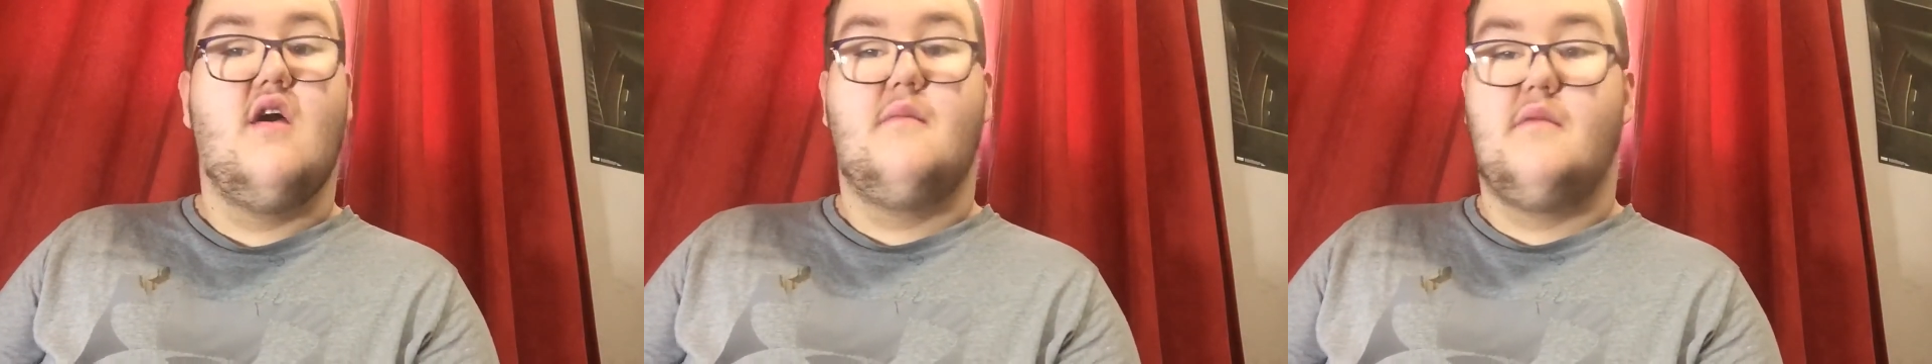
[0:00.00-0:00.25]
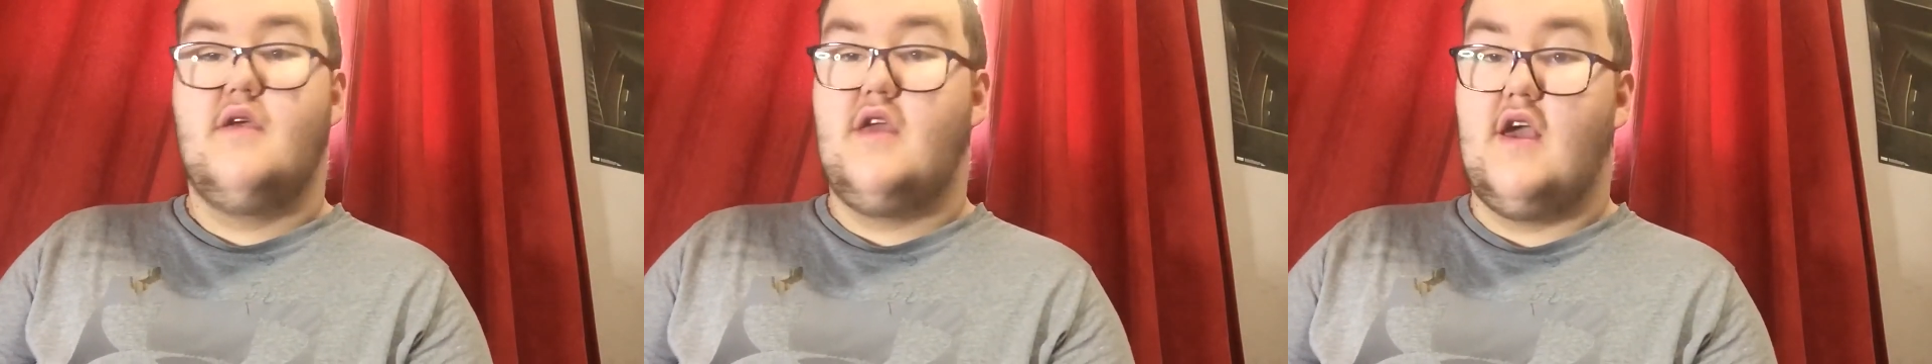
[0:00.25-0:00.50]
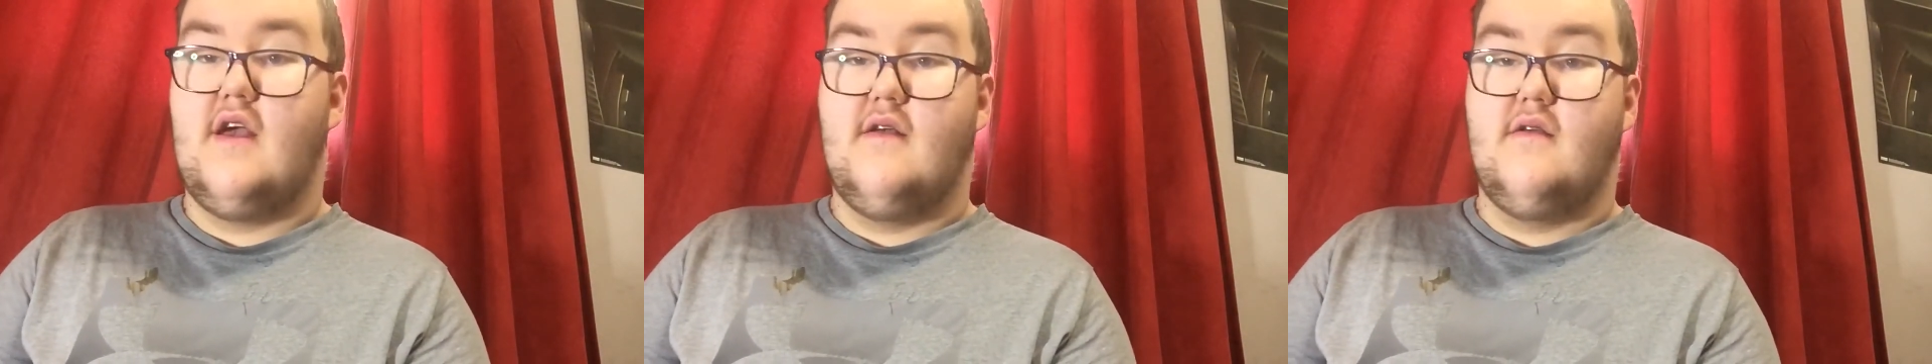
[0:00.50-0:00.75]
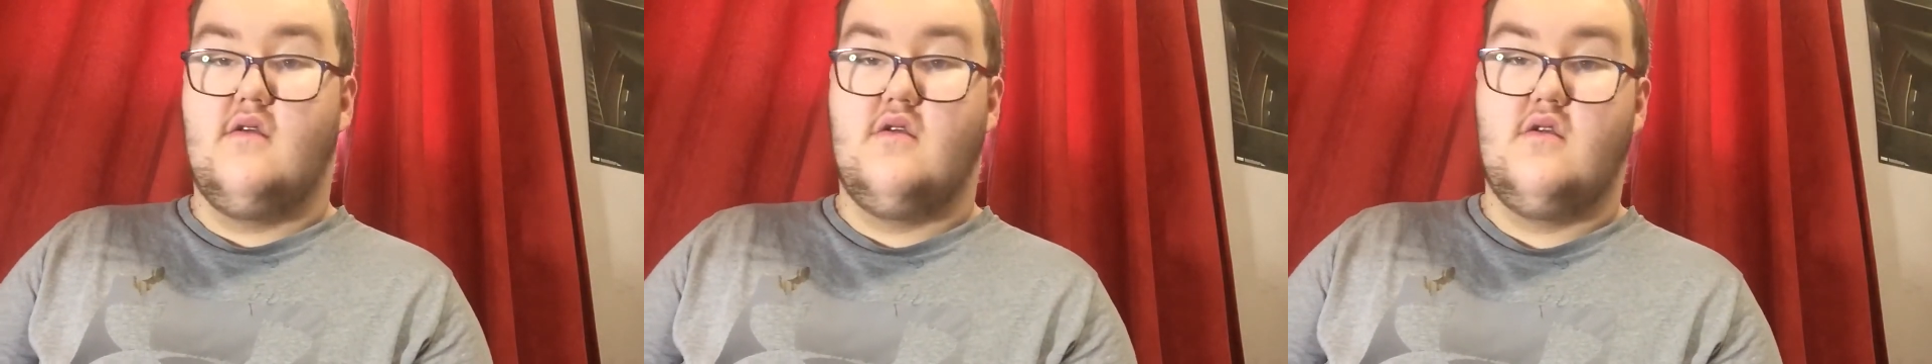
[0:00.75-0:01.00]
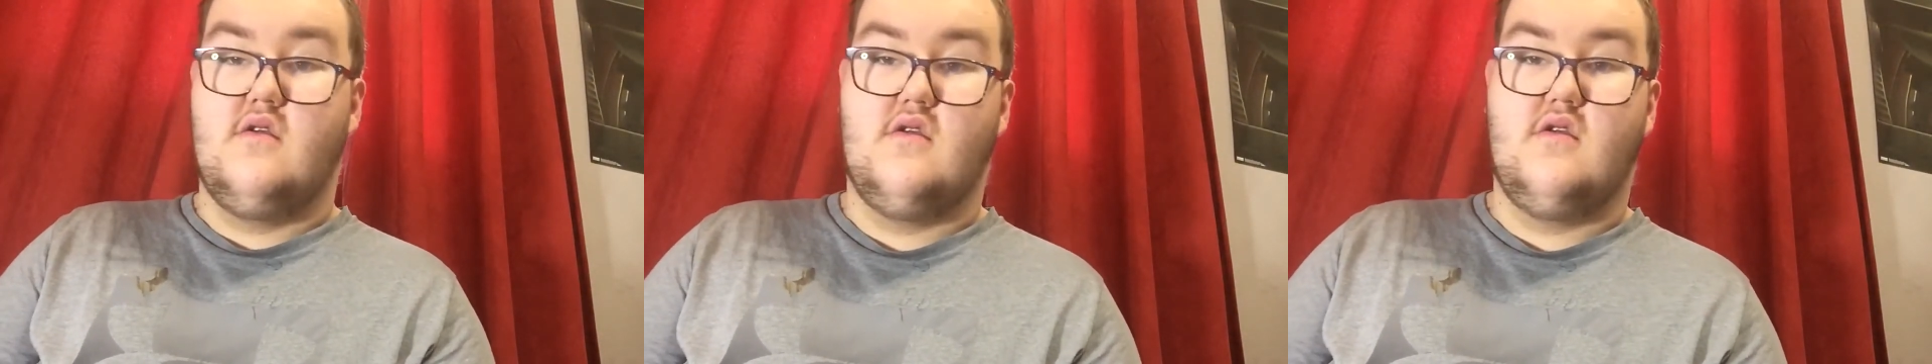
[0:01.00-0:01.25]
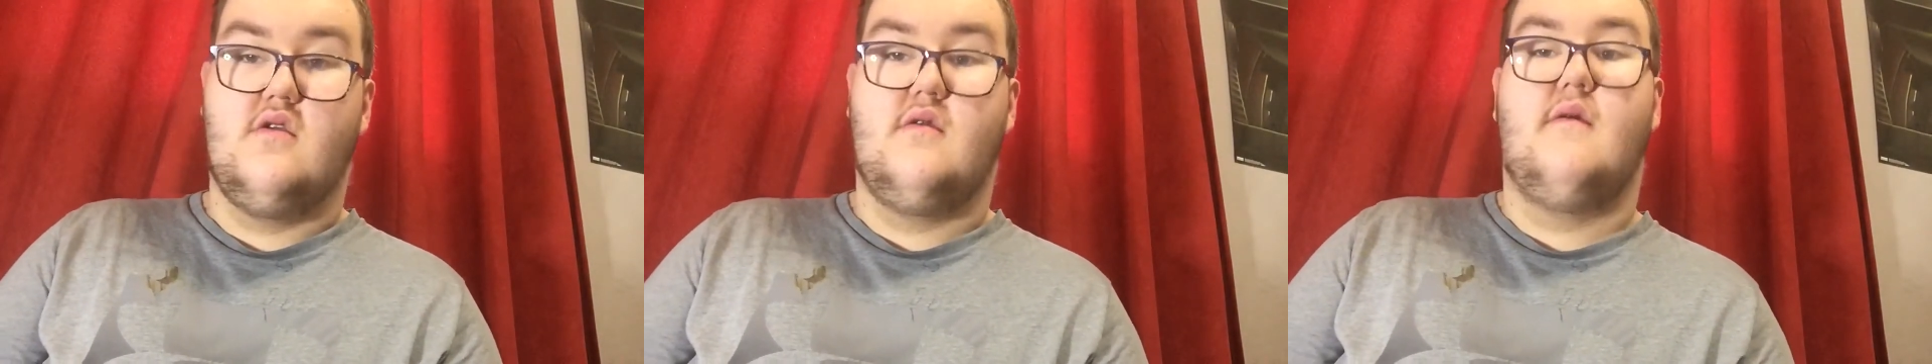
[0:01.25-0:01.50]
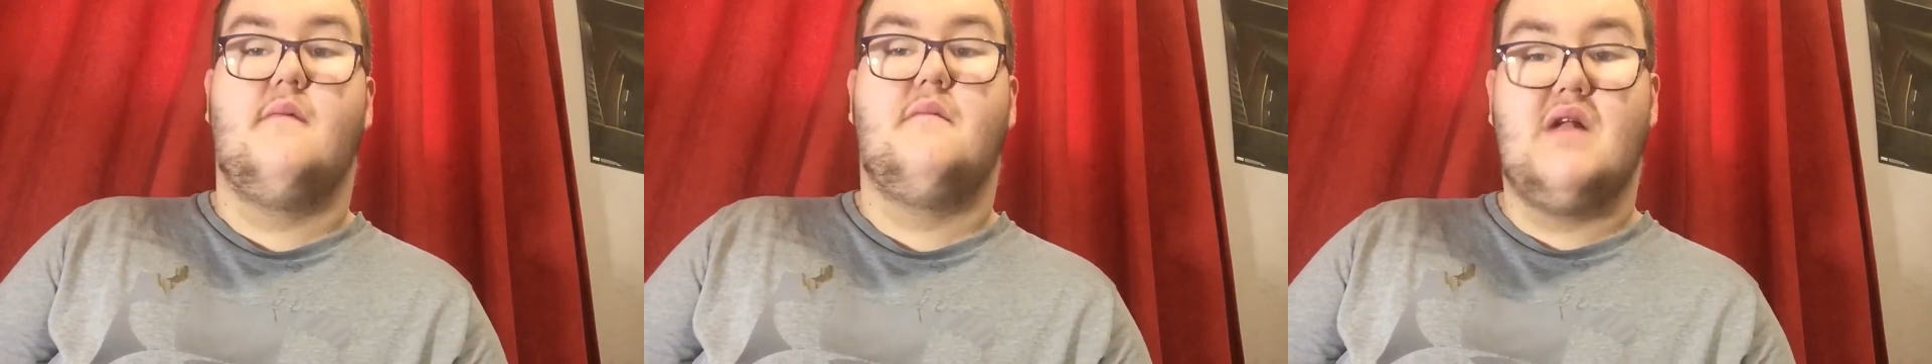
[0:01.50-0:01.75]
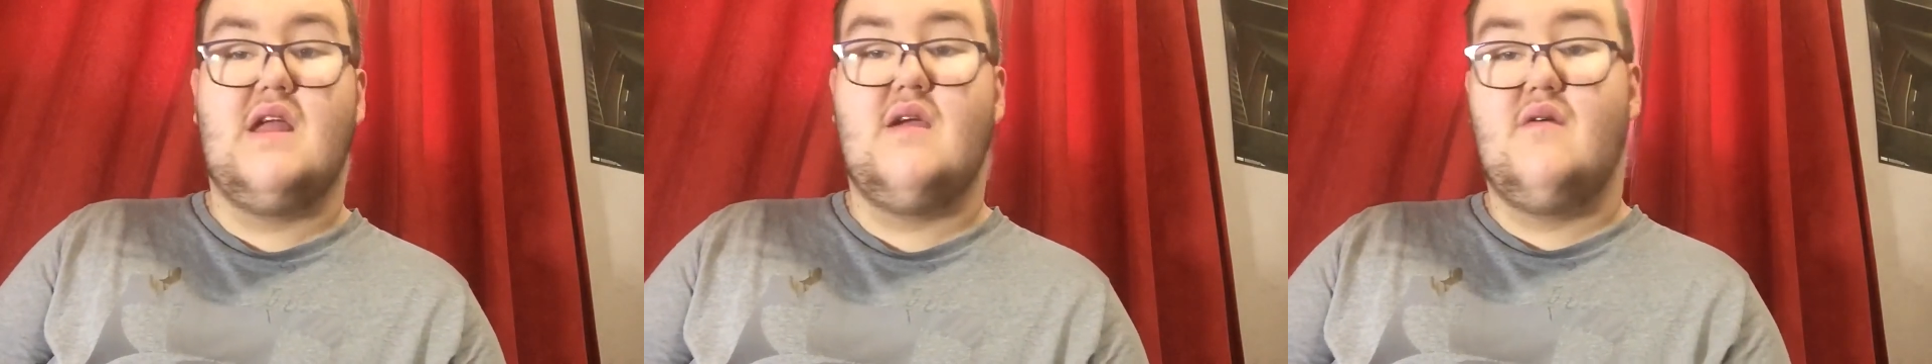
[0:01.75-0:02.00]
But yeah.
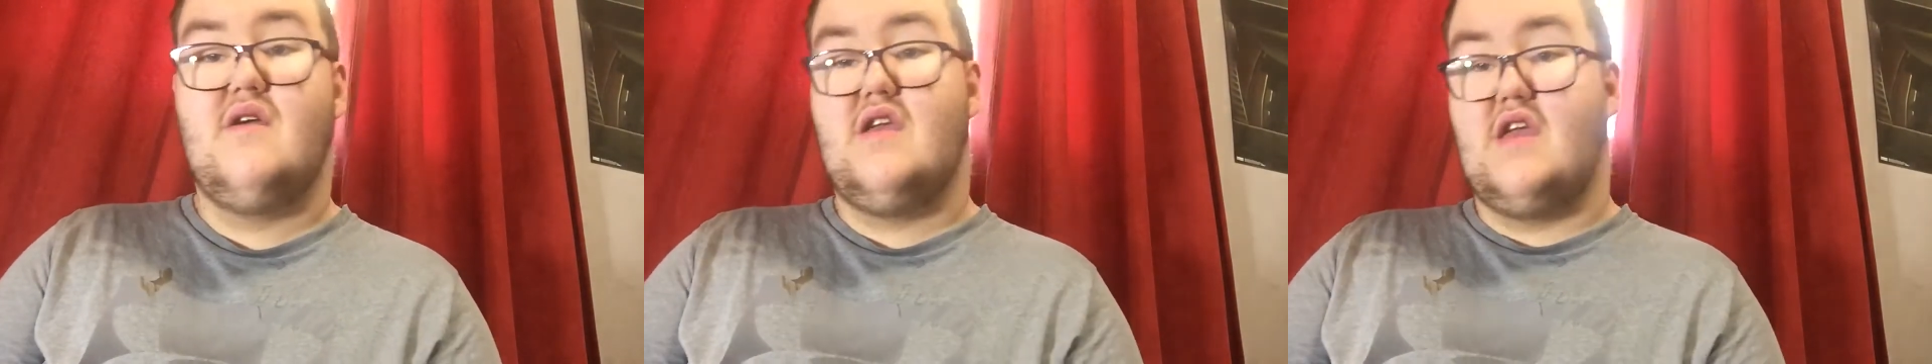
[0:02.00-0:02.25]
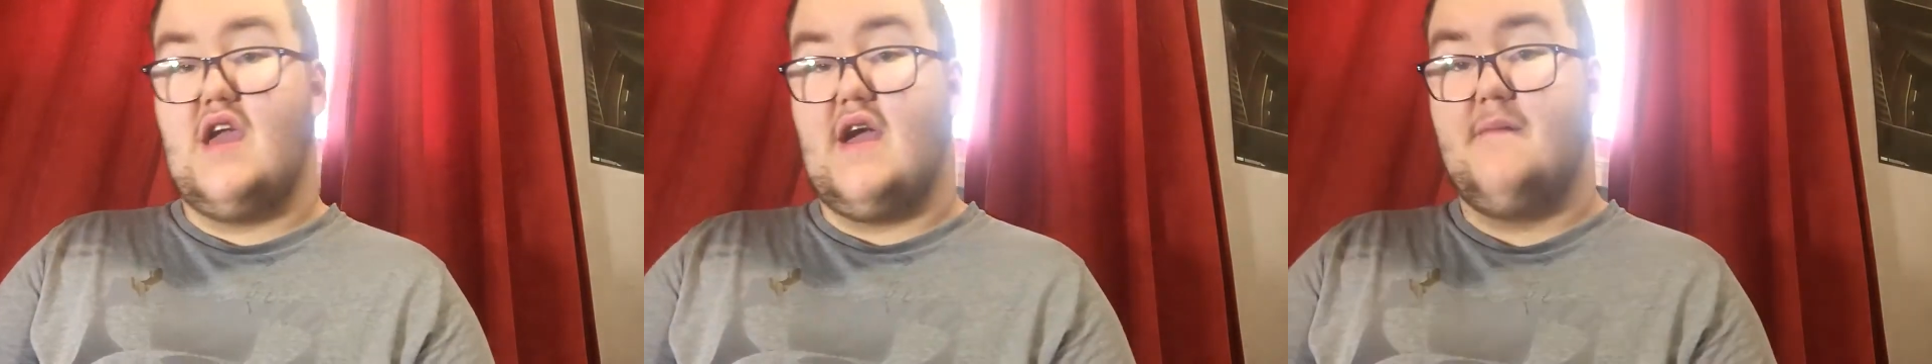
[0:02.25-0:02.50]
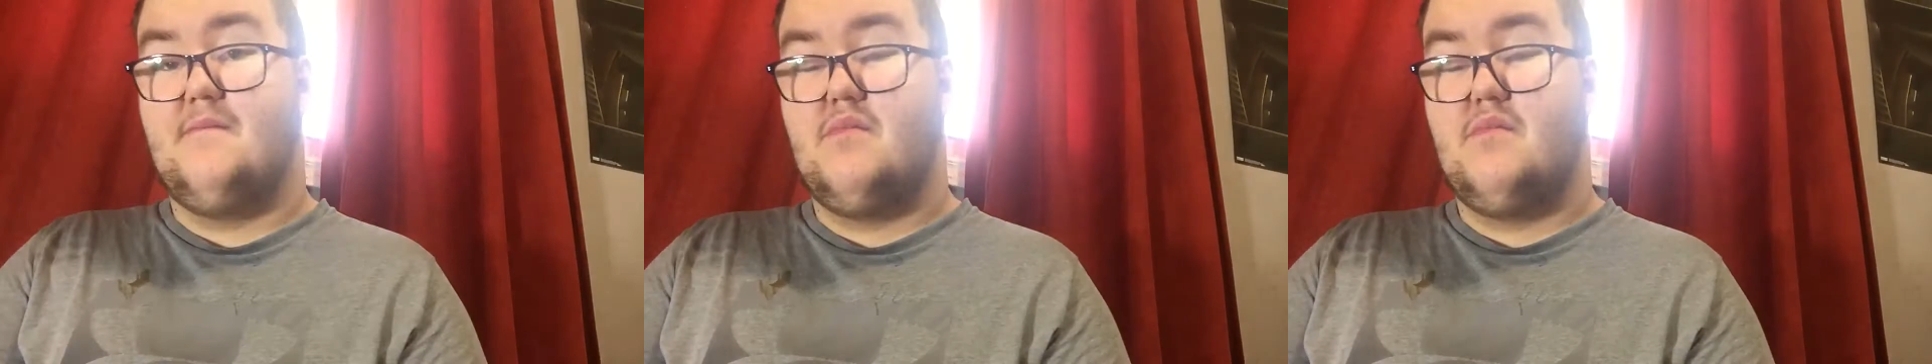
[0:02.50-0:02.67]
But anyway, yeah.